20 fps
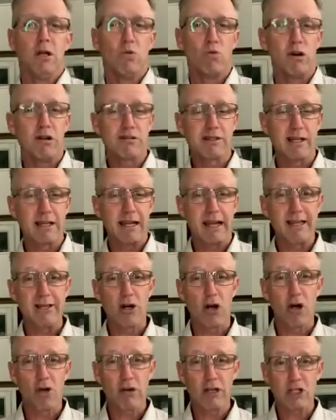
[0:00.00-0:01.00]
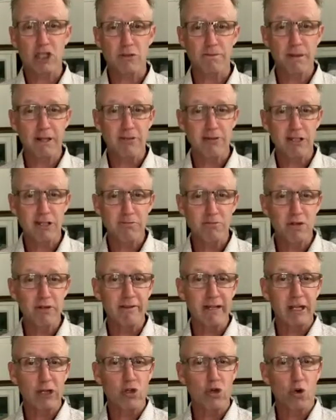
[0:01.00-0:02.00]
Well, today the Holy Spirit is
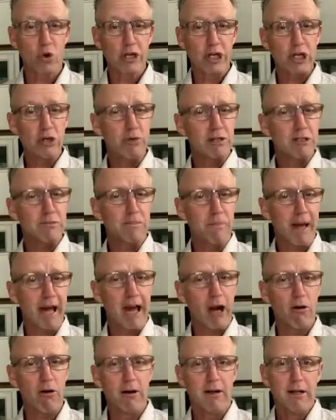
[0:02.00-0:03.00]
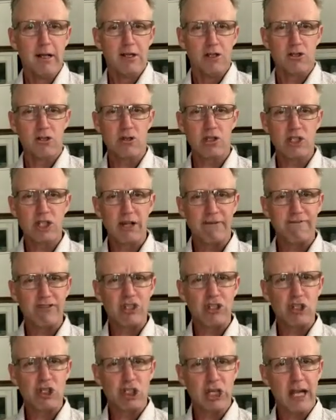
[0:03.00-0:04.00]
moving according to his power to shift
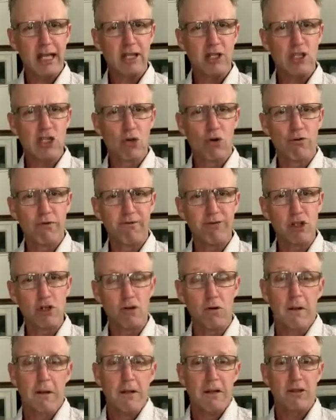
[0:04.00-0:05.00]
and change your view,